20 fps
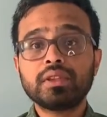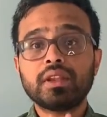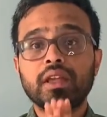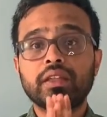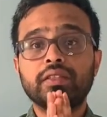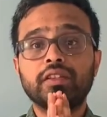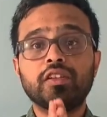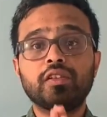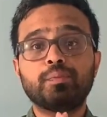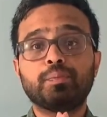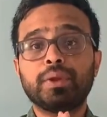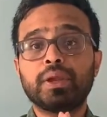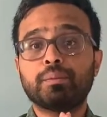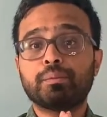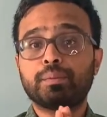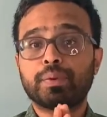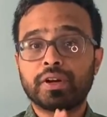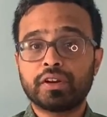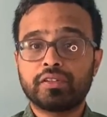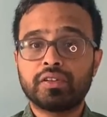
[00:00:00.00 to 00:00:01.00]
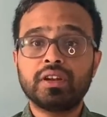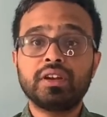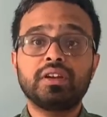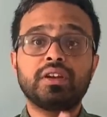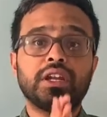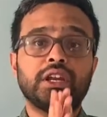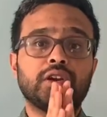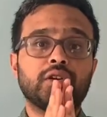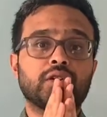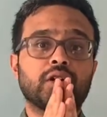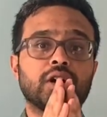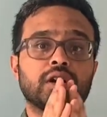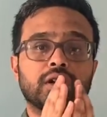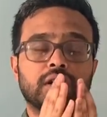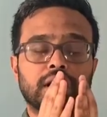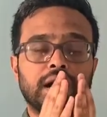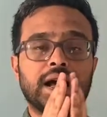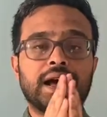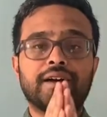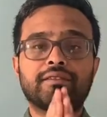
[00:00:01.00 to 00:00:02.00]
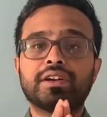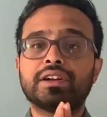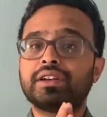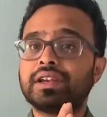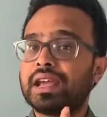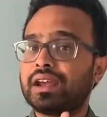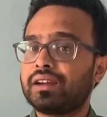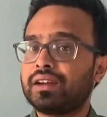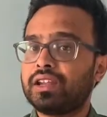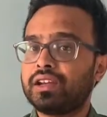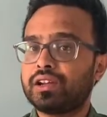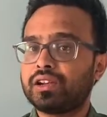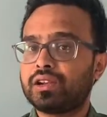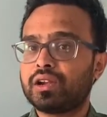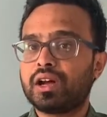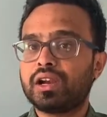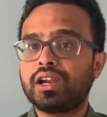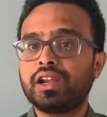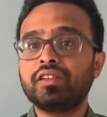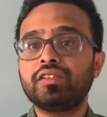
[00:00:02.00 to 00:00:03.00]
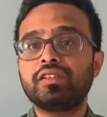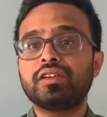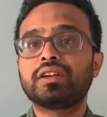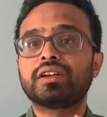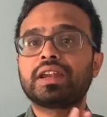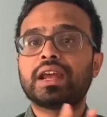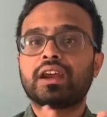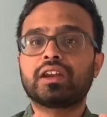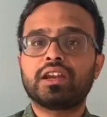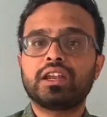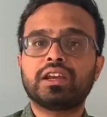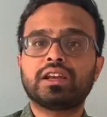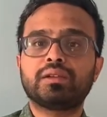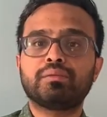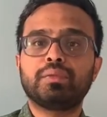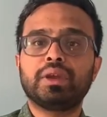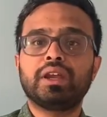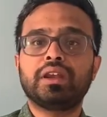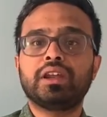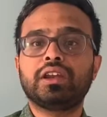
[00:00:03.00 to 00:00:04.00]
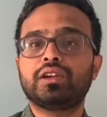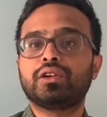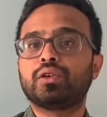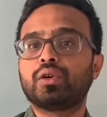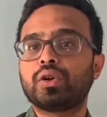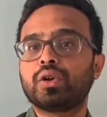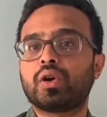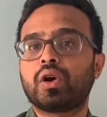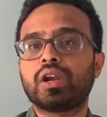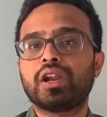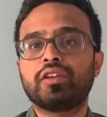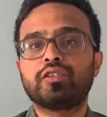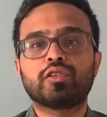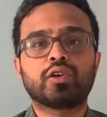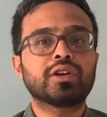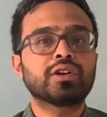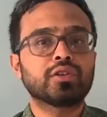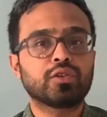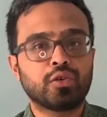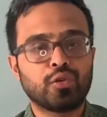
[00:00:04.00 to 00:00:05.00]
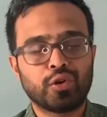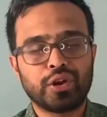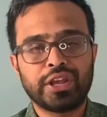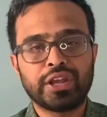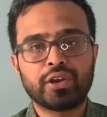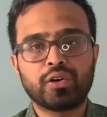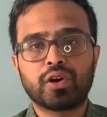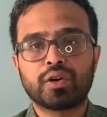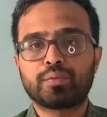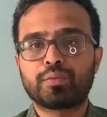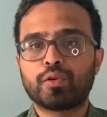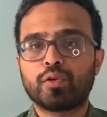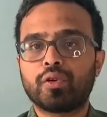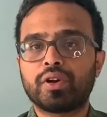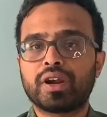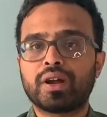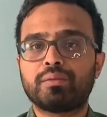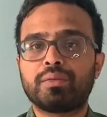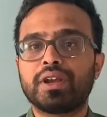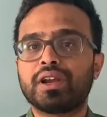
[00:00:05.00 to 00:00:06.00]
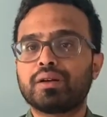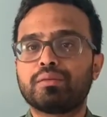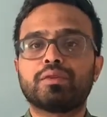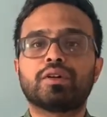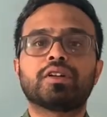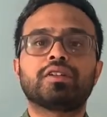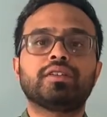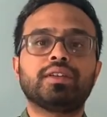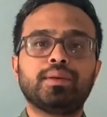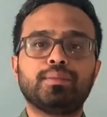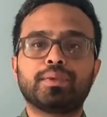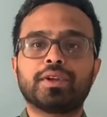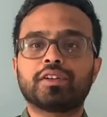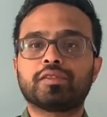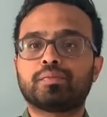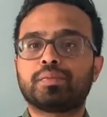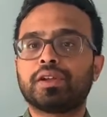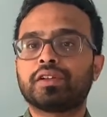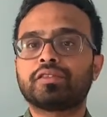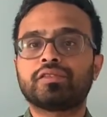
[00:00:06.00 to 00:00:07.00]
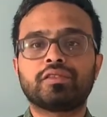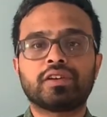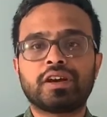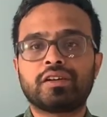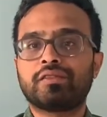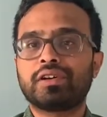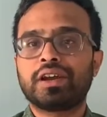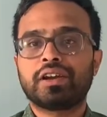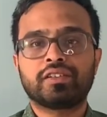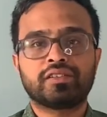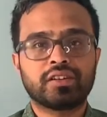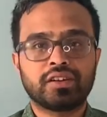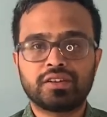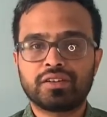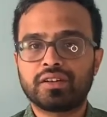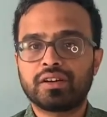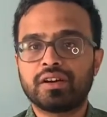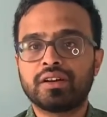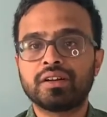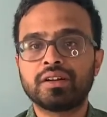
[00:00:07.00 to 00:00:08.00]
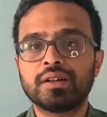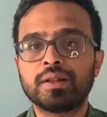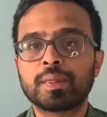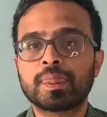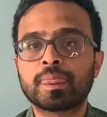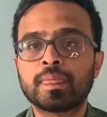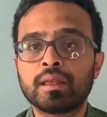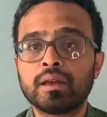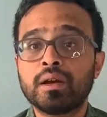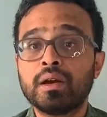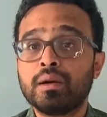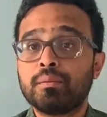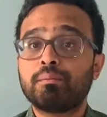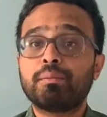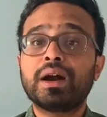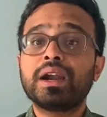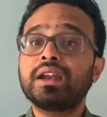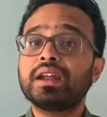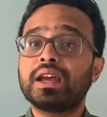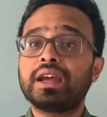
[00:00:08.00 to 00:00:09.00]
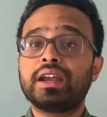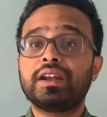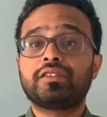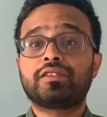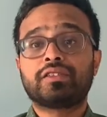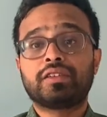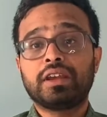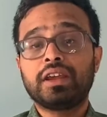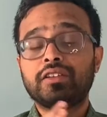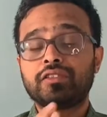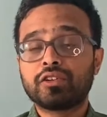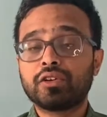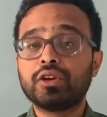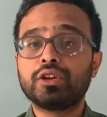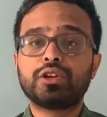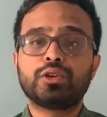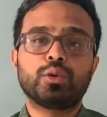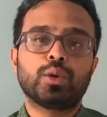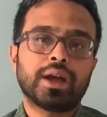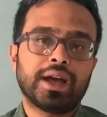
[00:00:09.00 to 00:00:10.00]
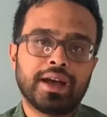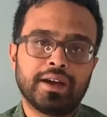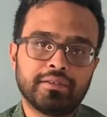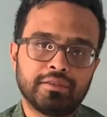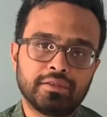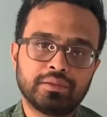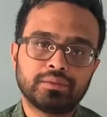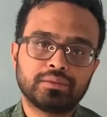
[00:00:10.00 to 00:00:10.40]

This person need not have a technical knowledge, technical meaning no knowledge on coding or programming about C++, Java, etc. But it's good to have.